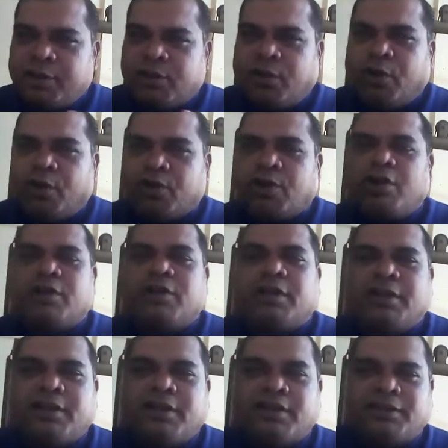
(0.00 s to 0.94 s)
Go
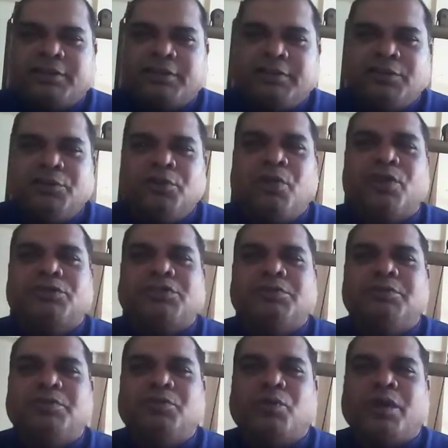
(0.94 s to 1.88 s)
conquer, you
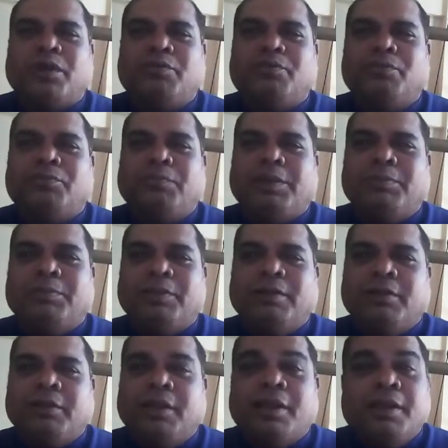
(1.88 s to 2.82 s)
awesome and wonderful
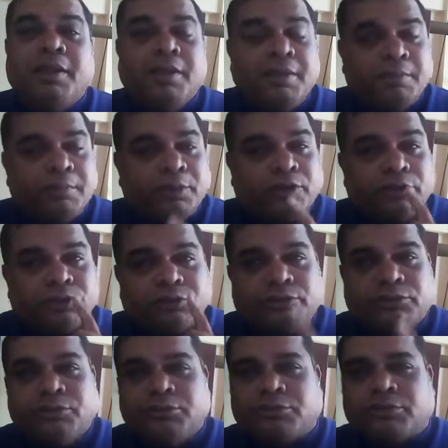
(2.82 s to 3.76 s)
people,
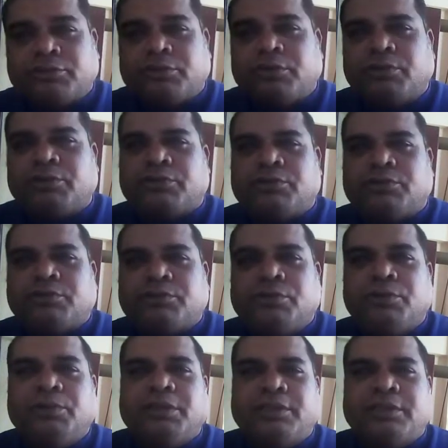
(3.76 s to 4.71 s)
because you so
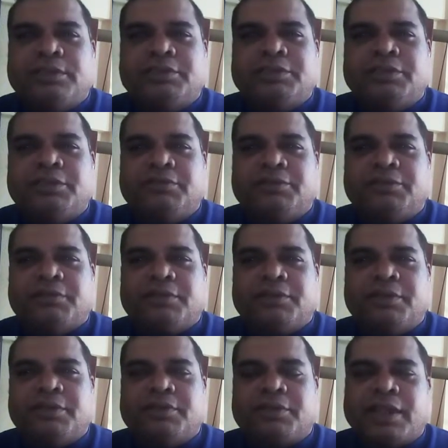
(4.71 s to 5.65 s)
truly deserve it.
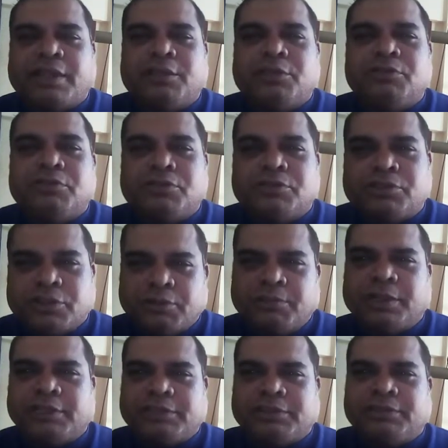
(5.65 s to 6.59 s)
Thank you so
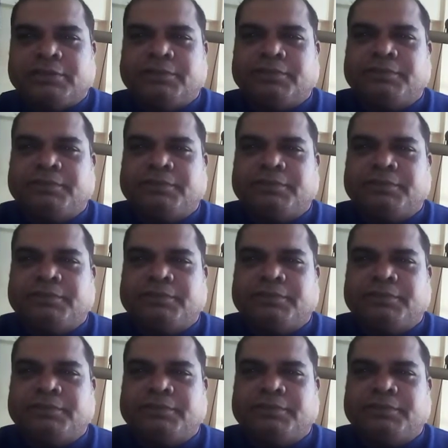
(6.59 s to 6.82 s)
much.